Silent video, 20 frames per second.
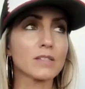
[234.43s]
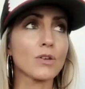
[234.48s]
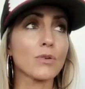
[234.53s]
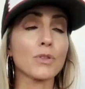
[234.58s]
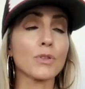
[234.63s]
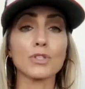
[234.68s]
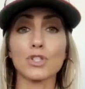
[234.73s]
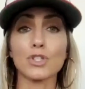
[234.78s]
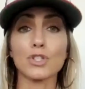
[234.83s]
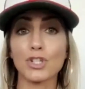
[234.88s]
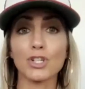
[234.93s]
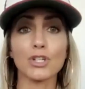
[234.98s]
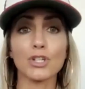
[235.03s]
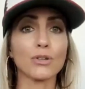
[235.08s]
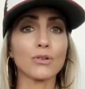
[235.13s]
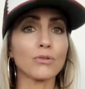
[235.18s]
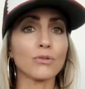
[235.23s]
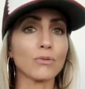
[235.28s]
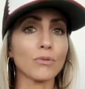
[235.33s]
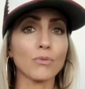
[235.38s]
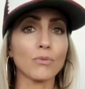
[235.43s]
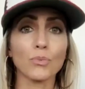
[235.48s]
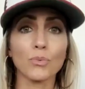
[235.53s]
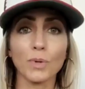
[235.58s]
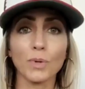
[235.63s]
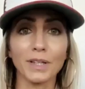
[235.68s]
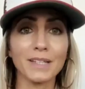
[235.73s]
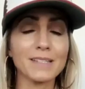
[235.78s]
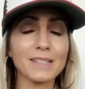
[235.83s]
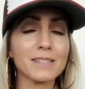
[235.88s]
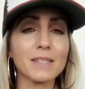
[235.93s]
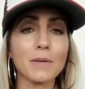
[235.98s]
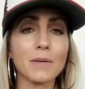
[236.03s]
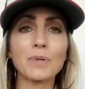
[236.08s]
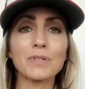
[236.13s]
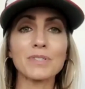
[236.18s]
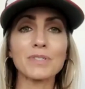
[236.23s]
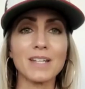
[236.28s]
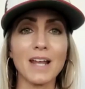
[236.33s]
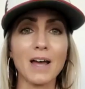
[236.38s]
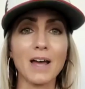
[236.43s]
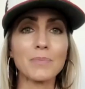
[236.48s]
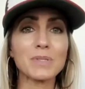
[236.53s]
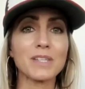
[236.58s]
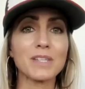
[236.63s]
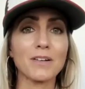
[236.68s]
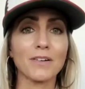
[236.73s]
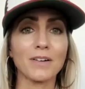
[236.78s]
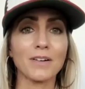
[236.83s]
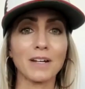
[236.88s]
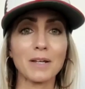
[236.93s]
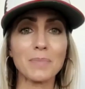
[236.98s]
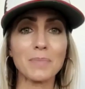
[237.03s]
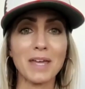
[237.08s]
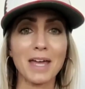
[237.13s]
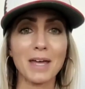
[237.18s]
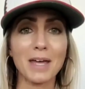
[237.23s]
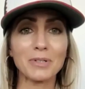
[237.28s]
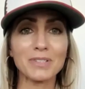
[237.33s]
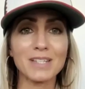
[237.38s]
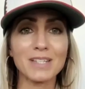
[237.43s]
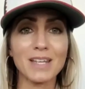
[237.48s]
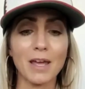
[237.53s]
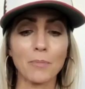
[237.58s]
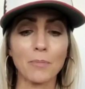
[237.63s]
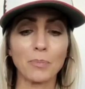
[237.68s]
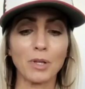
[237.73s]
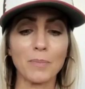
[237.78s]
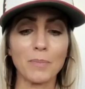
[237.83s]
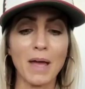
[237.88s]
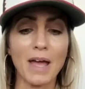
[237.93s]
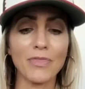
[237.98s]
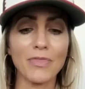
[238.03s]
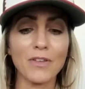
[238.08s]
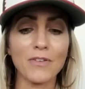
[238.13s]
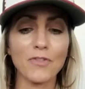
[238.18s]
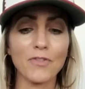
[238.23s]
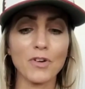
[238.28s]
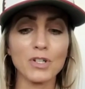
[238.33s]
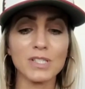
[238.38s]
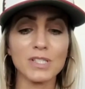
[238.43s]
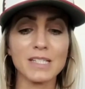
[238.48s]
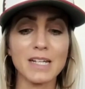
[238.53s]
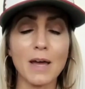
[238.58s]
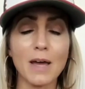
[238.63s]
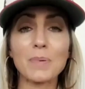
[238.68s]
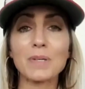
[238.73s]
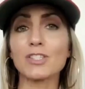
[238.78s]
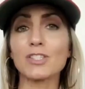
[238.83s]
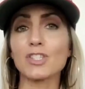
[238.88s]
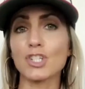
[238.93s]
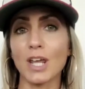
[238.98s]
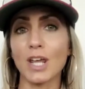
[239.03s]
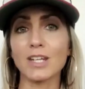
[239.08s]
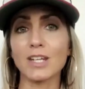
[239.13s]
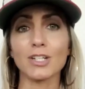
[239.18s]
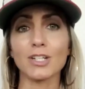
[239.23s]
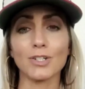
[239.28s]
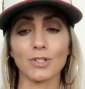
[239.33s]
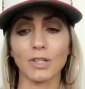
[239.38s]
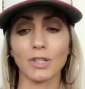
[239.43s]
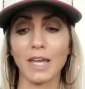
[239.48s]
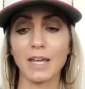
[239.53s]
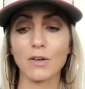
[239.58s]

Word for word: so there's two really simple steps that you're going to be able to implement. And the first step is changing your